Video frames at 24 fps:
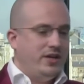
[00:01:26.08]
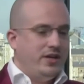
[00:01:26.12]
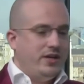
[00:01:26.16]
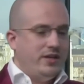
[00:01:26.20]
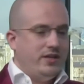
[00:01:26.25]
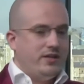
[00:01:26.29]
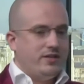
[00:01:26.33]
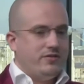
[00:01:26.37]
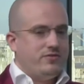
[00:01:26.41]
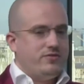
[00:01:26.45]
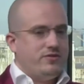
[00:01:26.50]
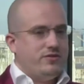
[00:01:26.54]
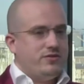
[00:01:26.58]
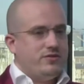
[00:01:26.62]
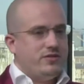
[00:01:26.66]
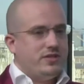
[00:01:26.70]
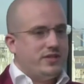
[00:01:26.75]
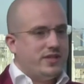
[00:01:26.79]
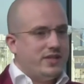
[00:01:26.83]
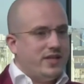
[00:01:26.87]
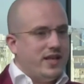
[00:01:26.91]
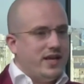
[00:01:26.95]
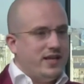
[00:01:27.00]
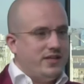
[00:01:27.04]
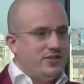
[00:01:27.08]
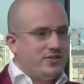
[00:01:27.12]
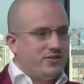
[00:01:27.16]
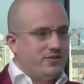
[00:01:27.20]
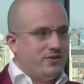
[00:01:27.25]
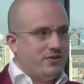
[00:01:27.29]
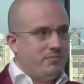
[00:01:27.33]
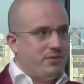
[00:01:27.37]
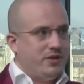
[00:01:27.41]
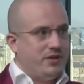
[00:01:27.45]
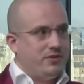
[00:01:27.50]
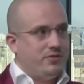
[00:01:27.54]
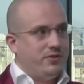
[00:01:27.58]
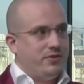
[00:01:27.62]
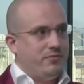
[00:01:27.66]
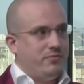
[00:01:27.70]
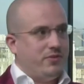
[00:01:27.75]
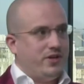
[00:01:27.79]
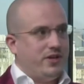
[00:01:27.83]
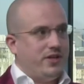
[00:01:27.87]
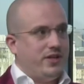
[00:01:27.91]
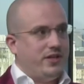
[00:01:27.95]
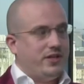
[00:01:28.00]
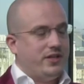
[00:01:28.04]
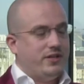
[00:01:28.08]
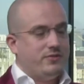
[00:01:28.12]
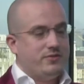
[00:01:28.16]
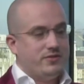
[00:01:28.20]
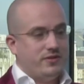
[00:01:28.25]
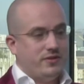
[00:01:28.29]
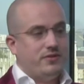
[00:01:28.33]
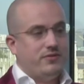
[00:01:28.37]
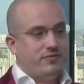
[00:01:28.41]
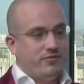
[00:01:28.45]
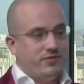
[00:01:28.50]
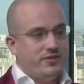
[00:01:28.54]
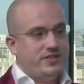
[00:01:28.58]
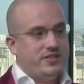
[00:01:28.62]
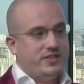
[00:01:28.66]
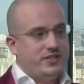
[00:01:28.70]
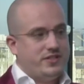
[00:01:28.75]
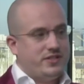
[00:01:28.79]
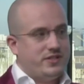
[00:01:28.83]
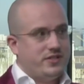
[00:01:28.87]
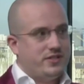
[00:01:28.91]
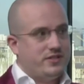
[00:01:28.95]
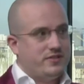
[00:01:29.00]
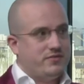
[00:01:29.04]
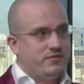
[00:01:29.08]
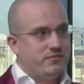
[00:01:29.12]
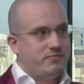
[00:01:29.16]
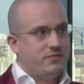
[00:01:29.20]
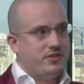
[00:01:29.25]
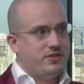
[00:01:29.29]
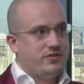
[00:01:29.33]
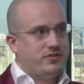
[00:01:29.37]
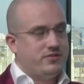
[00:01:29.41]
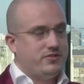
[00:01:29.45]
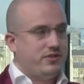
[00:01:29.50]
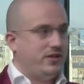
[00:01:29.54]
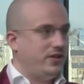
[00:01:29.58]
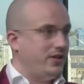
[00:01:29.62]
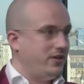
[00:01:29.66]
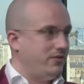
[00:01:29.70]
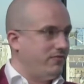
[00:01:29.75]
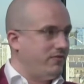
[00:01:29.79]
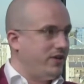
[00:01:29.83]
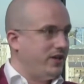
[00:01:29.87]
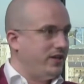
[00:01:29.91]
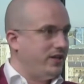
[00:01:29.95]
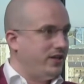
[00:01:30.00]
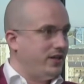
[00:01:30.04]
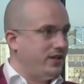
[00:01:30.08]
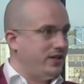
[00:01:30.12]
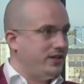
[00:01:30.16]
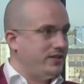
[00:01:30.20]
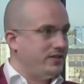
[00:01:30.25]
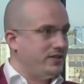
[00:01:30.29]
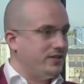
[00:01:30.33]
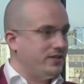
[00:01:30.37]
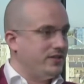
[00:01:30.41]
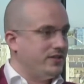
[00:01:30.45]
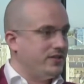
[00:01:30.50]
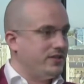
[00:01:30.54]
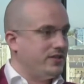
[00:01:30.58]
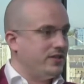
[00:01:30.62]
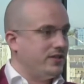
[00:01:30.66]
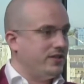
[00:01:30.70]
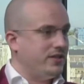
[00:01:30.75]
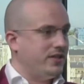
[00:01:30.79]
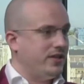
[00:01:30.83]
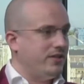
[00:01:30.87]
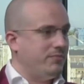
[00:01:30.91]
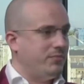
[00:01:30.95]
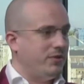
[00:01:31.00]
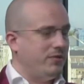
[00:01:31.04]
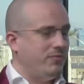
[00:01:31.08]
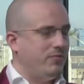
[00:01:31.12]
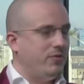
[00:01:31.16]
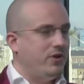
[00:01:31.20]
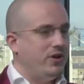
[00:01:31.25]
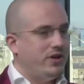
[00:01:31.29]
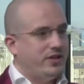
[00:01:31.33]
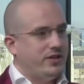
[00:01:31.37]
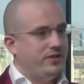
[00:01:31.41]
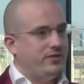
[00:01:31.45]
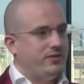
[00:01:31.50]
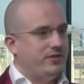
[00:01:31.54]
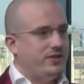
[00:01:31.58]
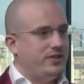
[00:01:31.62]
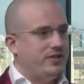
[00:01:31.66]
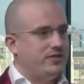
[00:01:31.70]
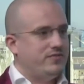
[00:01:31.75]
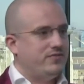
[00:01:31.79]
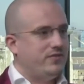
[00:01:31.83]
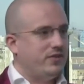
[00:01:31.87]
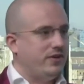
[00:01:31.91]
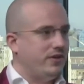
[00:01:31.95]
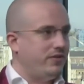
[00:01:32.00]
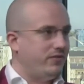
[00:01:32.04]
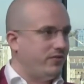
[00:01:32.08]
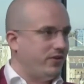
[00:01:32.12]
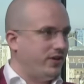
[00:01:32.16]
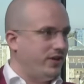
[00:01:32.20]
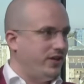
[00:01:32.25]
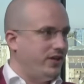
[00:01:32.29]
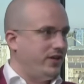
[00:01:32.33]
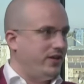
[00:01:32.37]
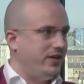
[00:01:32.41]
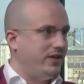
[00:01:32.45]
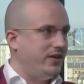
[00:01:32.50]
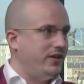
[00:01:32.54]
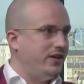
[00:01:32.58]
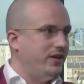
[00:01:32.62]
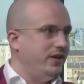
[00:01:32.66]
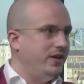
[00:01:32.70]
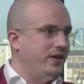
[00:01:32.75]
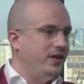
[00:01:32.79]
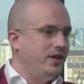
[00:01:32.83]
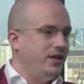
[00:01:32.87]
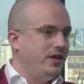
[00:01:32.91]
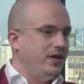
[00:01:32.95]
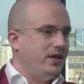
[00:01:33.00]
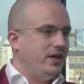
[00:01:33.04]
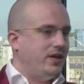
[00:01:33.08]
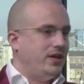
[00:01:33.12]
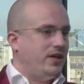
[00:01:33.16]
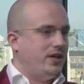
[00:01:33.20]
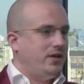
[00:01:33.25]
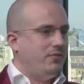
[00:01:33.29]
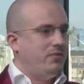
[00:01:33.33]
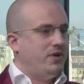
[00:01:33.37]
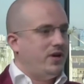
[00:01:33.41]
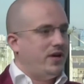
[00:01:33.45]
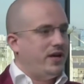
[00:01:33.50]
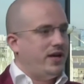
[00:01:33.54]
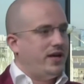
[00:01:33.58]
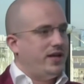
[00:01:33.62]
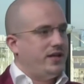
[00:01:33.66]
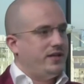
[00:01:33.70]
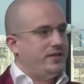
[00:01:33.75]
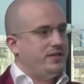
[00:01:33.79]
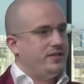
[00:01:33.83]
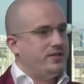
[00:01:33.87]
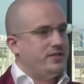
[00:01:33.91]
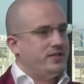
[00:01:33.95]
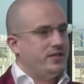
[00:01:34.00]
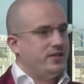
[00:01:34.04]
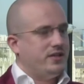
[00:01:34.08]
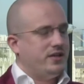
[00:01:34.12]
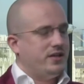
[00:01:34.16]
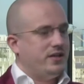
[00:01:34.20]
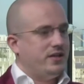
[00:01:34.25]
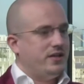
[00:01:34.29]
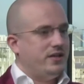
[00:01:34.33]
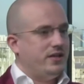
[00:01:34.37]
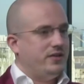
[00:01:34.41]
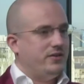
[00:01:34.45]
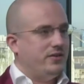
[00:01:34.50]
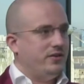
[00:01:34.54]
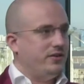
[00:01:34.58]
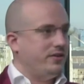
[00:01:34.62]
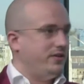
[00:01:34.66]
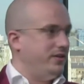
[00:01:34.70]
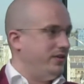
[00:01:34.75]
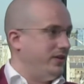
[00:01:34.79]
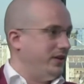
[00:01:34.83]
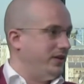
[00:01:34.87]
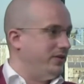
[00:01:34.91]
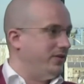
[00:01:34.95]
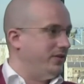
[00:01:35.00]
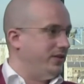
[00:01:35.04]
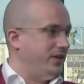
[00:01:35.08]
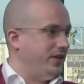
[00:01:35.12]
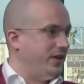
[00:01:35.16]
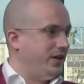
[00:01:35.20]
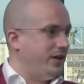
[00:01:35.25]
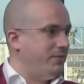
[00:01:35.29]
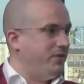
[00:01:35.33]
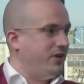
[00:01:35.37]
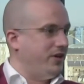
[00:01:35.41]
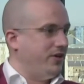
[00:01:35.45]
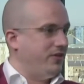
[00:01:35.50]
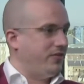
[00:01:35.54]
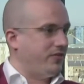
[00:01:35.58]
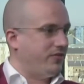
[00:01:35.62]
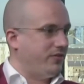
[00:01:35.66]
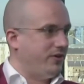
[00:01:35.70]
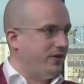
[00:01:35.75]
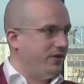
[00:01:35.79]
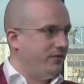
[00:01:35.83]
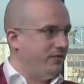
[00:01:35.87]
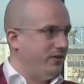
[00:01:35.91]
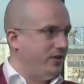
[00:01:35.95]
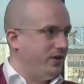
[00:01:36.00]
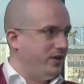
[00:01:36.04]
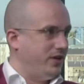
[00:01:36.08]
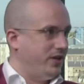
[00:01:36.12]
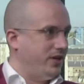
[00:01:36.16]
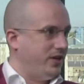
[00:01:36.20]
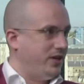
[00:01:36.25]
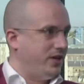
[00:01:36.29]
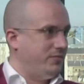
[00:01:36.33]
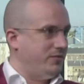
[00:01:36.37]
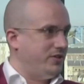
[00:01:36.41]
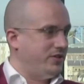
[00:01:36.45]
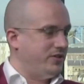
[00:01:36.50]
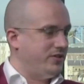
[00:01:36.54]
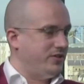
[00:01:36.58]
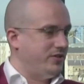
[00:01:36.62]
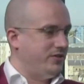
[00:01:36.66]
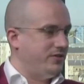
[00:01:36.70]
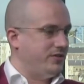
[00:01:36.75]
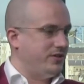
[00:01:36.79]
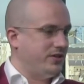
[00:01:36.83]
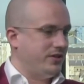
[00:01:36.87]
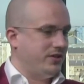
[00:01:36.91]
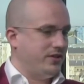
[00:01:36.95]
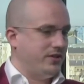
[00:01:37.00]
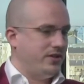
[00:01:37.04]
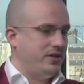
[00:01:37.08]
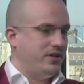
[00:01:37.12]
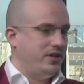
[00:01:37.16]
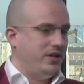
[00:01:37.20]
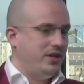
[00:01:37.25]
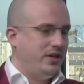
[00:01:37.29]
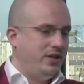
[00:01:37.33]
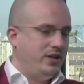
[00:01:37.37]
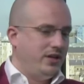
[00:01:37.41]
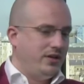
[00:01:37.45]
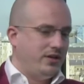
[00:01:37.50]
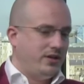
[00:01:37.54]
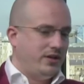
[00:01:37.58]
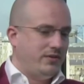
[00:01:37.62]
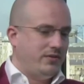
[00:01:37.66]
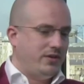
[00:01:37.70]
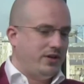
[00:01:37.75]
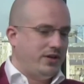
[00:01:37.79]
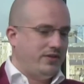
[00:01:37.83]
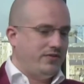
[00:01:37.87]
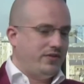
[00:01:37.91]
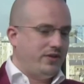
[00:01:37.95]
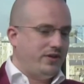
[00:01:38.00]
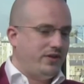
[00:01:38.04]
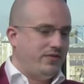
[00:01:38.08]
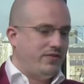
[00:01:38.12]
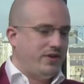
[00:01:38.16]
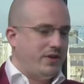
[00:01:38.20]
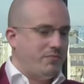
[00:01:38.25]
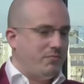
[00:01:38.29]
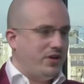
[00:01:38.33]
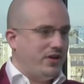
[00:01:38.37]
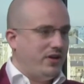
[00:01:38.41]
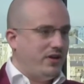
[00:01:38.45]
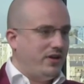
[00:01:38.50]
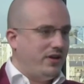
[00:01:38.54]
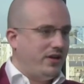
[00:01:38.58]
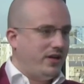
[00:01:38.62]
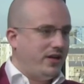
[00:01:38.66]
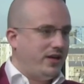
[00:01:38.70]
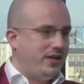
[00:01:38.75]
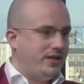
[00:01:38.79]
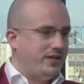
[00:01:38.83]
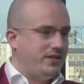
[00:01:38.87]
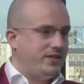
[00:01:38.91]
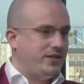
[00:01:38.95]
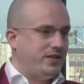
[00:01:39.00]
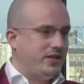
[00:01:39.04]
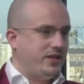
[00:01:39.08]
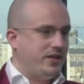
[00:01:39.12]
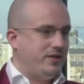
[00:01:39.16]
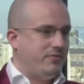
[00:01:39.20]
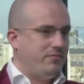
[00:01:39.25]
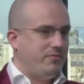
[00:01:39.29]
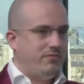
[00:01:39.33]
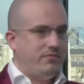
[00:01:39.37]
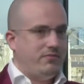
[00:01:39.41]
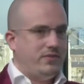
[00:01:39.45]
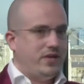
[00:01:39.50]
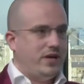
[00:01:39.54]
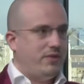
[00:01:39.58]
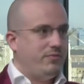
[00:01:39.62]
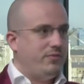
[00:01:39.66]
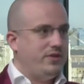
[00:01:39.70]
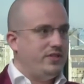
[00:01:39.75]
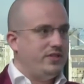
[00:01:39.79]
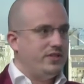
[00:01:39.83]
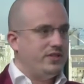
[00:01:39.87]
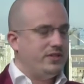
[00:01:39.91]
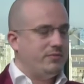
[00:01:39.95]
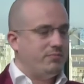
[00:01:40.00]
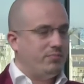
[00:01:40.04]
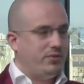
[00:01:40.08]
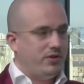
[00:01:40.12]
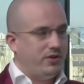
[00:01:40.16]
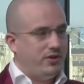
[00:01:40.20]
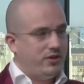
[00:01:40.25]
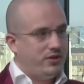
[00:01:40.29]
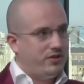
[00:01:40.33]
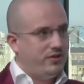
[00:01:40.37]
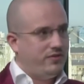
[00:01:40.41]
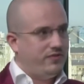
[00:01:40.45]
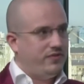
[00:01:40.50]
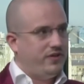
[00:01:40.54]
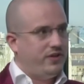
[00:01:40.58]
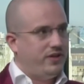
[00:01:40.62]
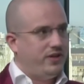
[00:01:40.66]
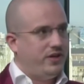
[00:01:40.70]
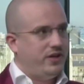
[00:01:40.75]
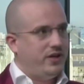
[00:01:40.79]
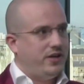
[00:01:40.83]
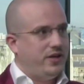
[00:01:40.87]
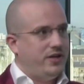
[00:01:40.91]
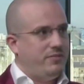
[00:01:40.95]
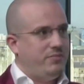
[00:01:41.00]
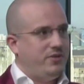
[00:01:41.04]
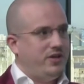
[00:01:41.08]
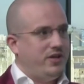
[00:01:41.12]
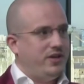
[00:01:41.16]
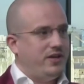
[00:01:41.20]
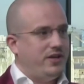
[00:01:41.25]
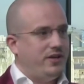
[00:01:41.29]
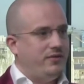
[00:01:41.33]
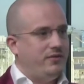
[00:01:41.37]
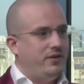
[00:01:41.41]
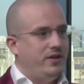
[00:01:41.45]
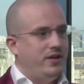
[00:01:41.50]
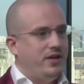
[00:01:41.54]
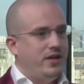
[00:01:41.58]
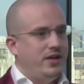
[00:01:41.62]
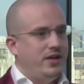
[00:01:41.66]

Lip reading: Due to the nature of Bitcoin mining, there was a lot of resistance from the Australian regulators, and they've been working on this for over a year. They got the IPO through. It's due to go live in November. And we did a block of the IPO